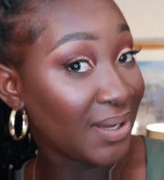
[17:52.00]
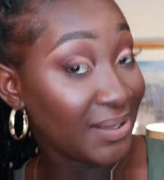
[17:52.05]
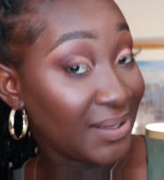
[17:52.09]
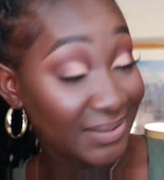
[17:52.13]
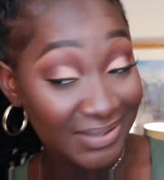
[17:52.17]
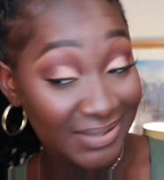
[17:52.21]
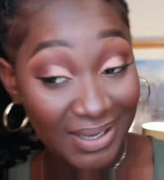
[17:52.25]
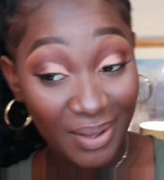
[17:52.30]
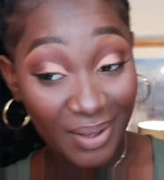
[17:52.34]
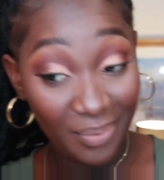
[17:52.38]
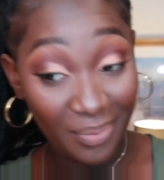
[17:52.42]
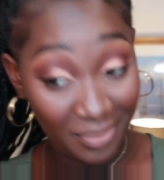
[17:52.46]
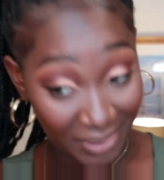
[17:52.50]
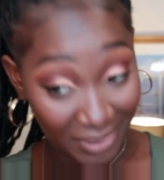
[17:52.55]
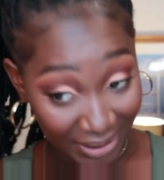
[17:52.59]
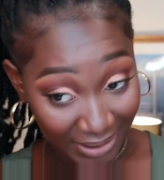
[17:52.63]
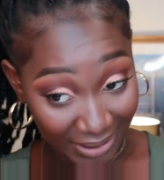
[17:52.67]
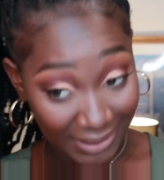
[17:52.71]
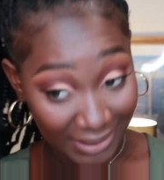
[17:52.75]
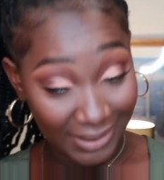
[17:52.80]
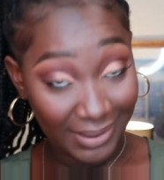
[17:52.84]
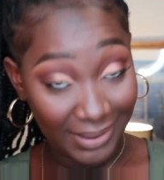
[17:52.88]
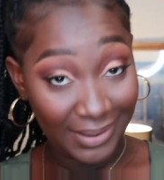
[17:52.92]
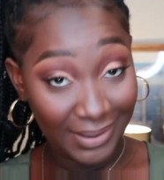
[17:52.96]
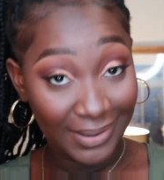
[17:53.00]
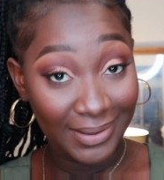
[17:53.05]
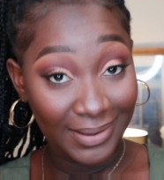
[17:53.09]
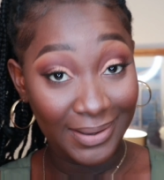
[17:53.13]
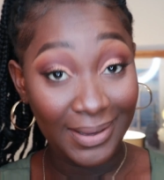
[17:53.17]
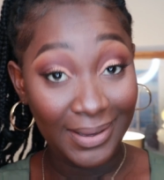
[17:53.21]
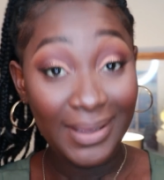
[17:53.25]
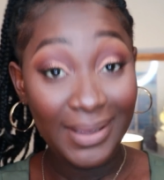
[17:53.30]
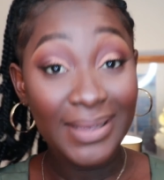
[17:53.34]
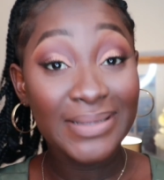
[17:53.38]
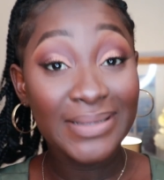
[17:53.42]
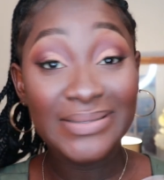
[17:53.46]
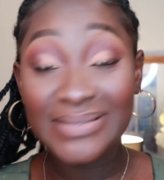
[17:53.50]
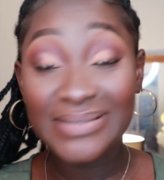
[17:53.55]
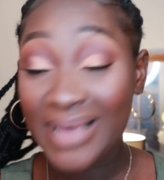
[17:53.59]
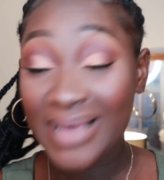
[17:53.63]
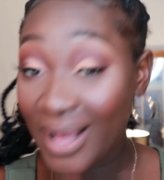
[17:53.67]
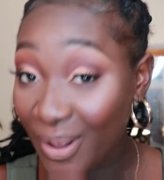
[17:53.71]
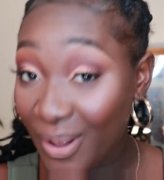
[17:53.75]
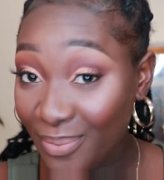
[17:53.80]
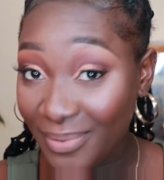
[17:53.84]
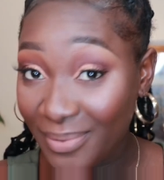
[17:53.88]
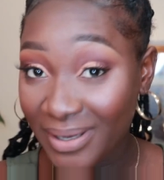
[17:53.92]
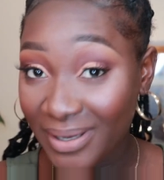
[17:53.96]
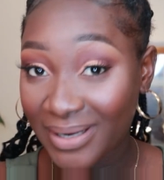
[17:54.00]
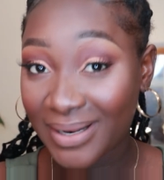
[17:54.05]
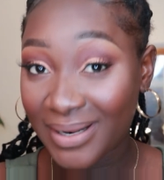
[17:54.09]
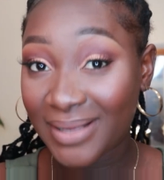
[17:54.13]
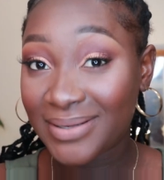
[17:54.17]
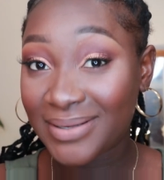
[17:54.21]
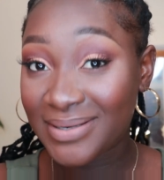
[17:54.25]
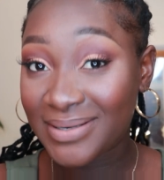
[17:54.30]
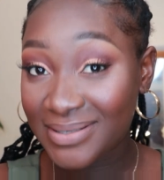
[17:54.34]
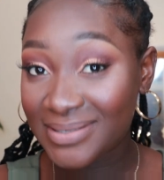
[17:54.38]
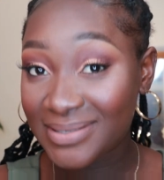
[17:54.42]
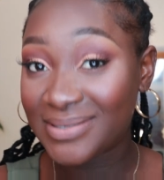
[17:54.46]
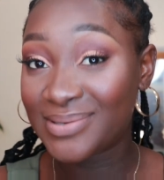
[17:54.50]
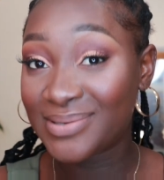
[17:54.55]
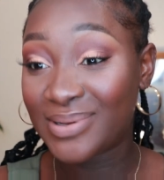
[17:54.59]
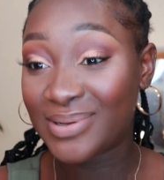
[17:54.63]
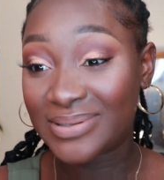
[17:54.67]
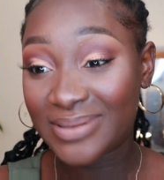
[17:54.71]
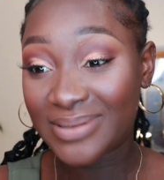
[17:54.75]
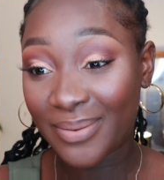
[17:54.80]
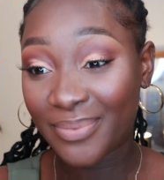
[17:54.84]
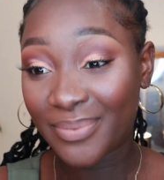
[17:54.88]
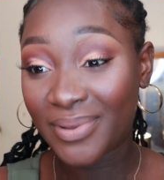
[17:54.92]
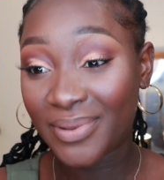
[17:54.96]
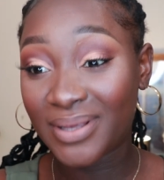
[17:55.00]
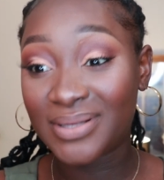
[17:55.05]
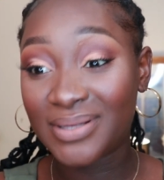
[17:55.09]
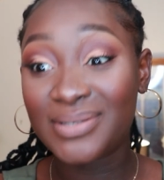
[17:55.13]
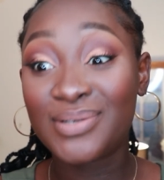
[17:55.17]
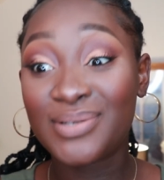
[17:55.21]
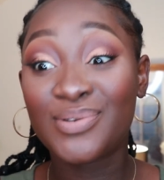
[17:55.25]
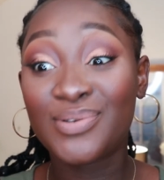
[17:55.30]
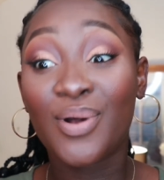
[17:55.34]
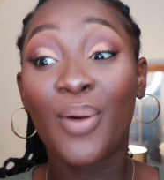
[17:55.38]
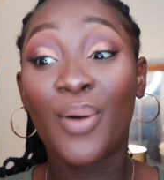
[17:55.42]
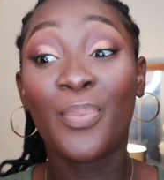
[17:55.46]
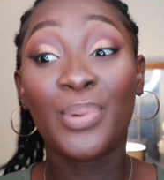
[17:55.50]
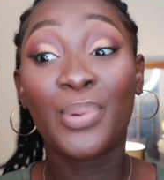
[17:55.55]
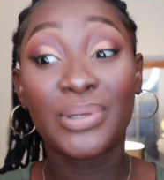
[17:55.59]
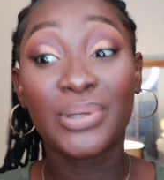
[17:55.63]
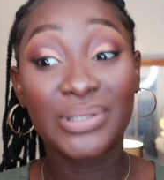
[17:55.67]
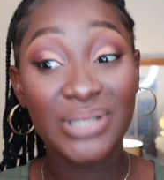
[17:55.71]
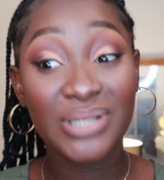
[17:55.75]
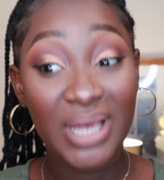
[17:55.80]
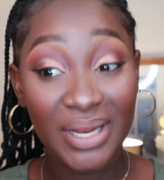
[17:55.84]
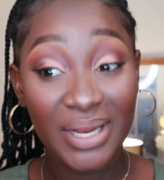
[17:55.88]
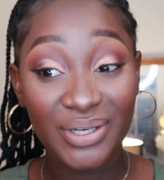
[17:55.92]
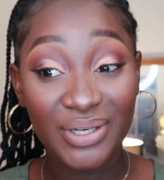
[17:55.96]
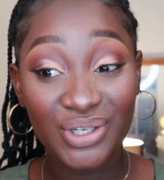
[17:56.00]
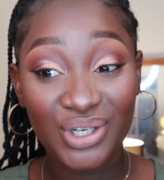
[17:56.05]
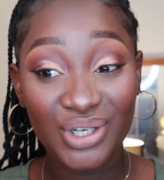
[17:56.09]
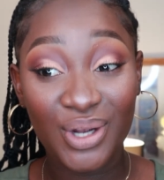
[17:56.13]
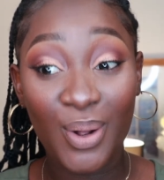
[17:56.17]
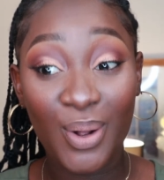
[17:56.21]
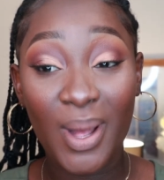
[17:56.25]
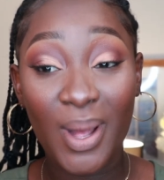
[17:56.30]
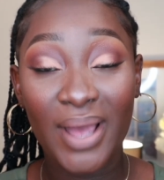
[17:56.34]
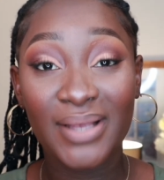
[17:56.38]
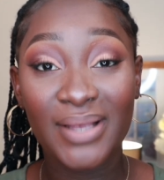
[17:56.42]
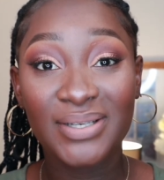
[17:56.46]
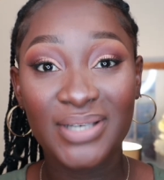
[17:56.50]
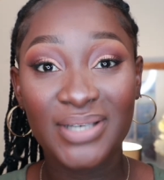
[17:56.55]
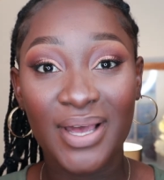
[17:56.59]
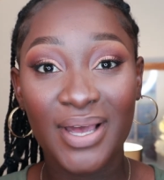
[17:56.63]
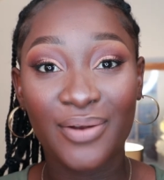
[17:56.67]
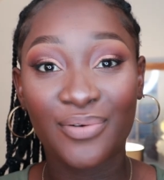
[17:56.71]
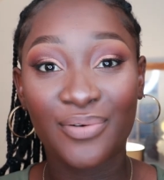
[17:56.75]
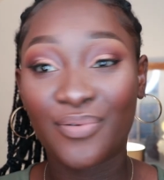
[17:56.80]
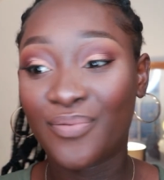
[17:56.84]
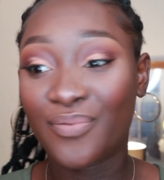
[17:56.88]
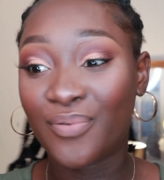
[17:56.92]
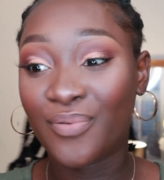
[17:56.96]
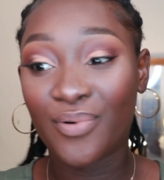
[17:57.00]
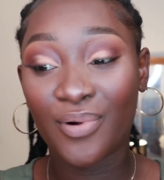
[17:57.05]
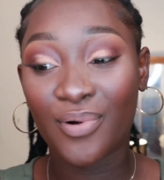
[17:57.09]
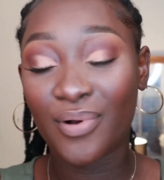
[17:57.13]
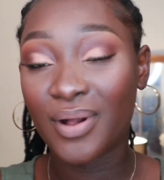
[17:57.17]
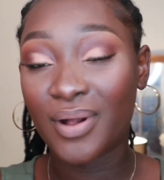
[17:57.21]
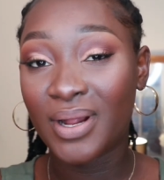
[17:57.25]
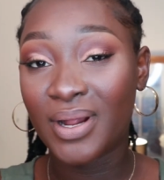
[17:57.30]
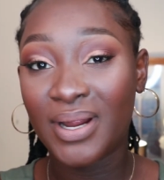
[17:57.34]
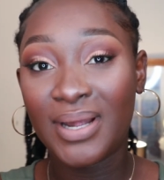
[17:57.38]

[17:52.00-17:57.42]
Tell me that this is not potential eyeshadow for